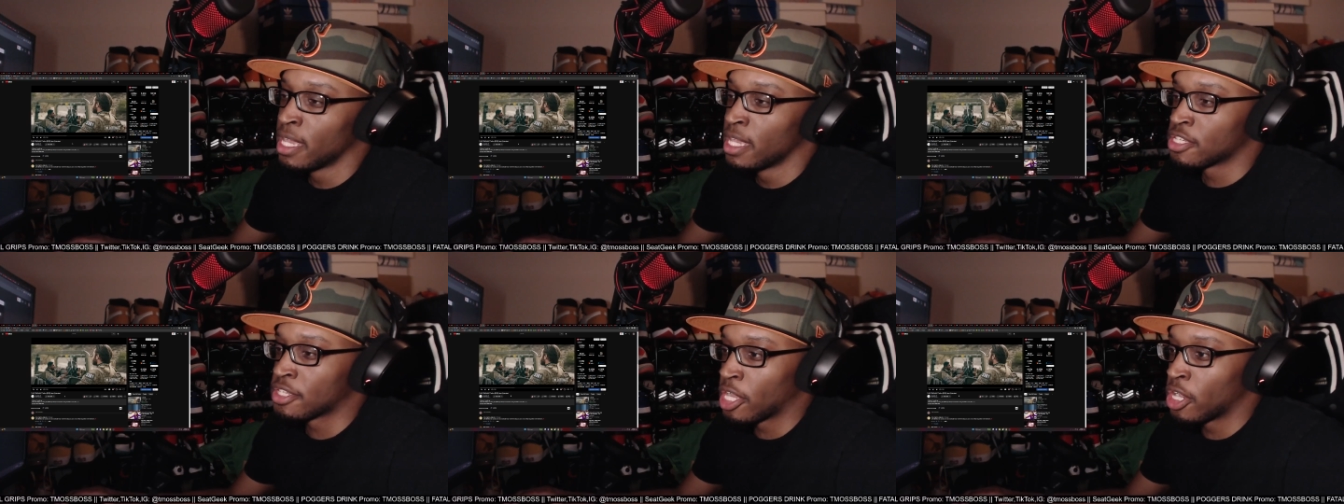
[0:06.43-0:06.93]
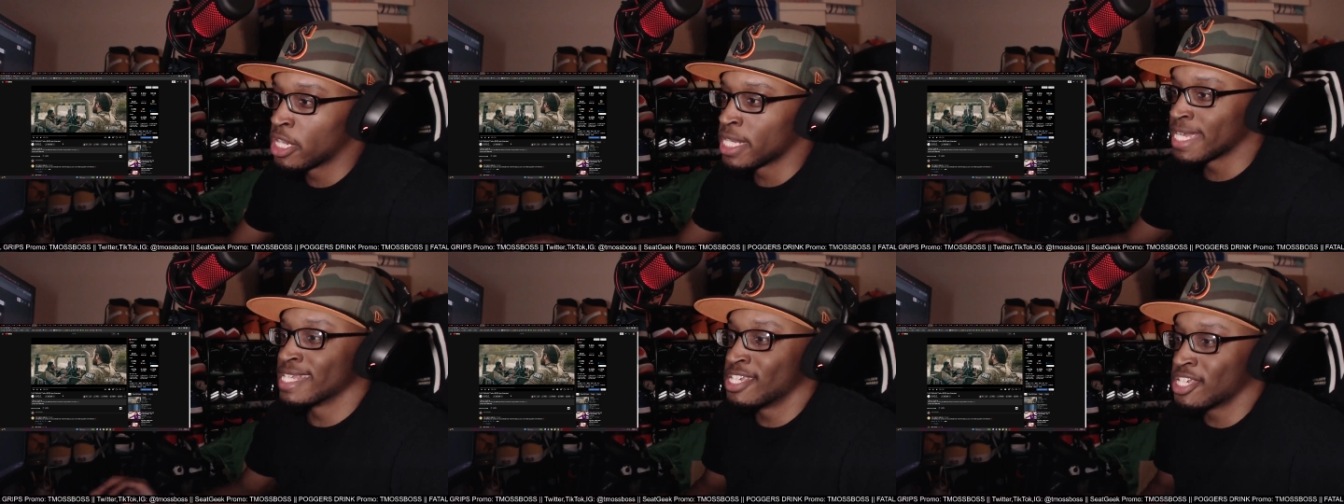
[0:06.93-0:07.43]

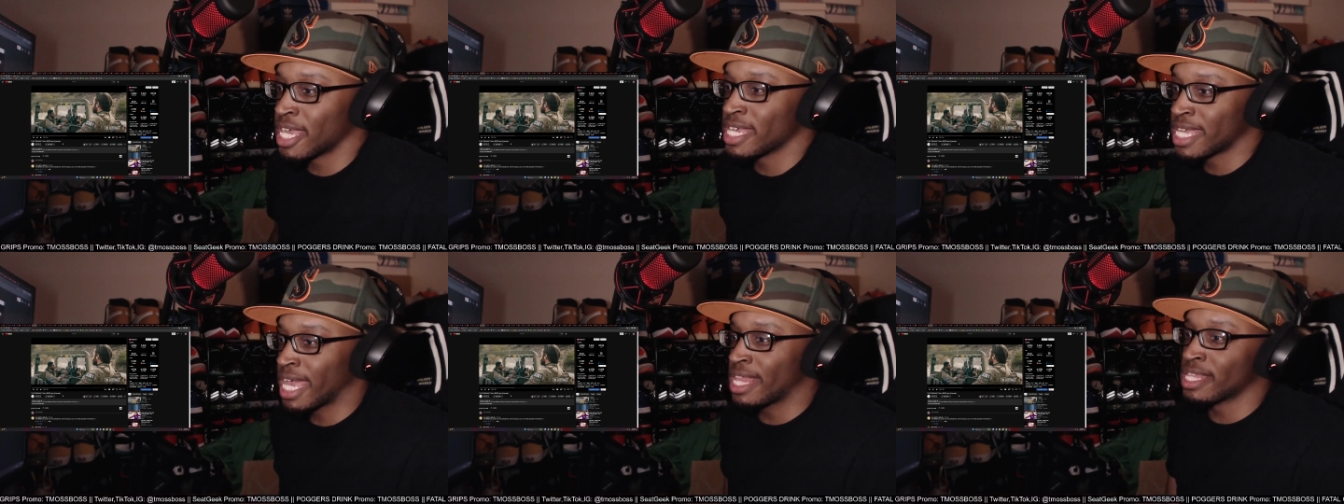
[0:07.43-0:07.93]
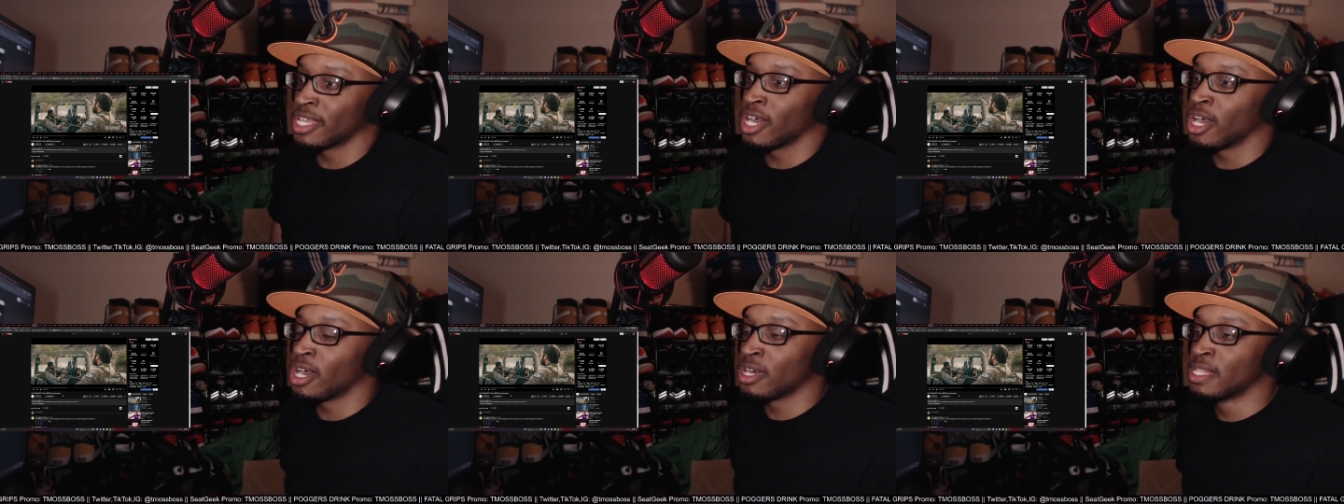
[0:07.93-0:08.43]
starring Jake
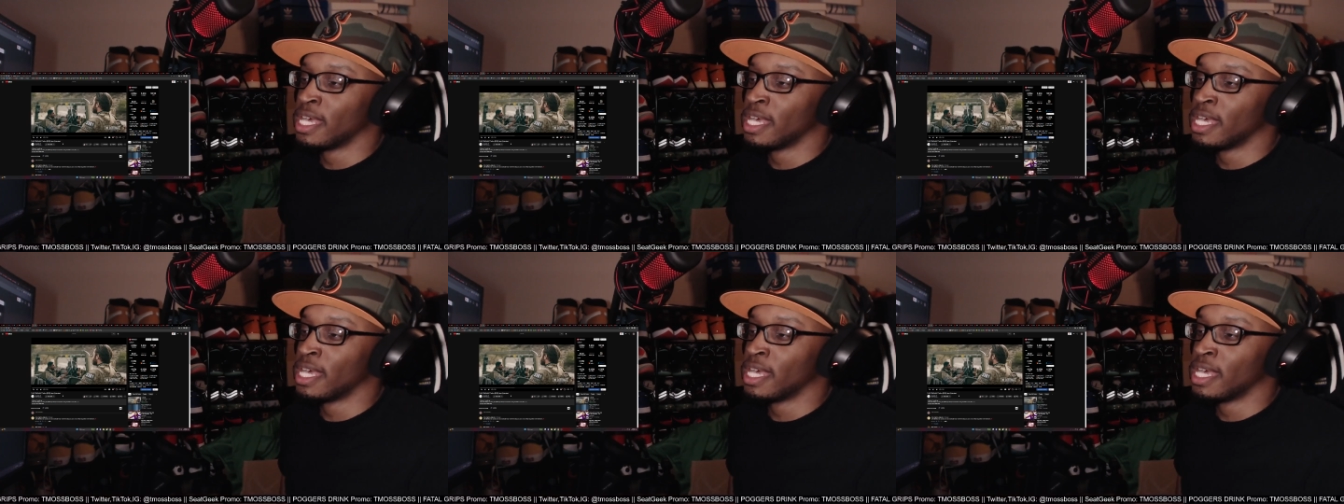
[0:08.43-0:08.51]
Gyllenhaal.